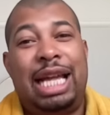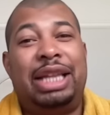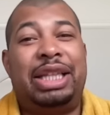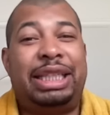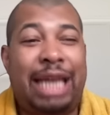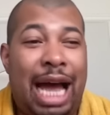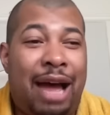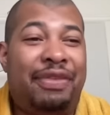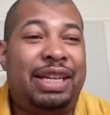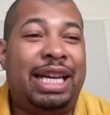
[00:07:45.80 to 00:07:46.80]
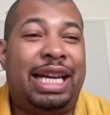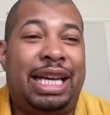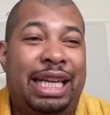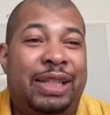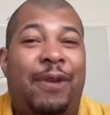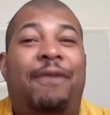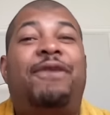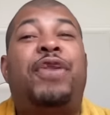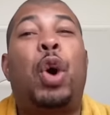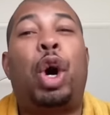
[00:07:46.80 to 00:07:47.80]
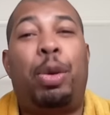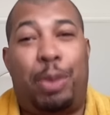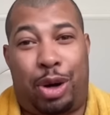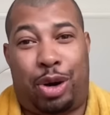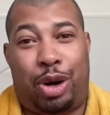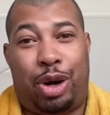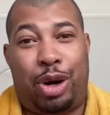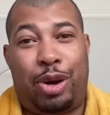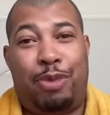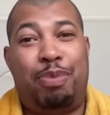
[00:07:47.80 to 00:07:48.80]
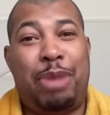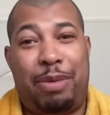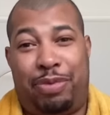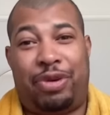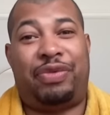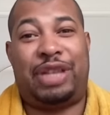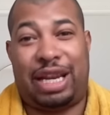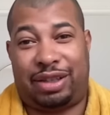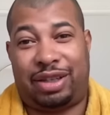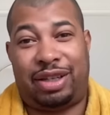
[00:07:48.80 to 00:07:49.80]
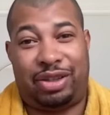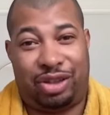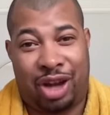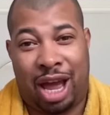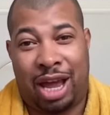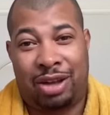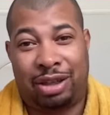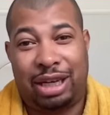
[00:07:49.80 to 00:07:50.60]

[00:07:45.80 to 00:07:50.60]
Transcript: Latavia is a former member of Destiny's Child.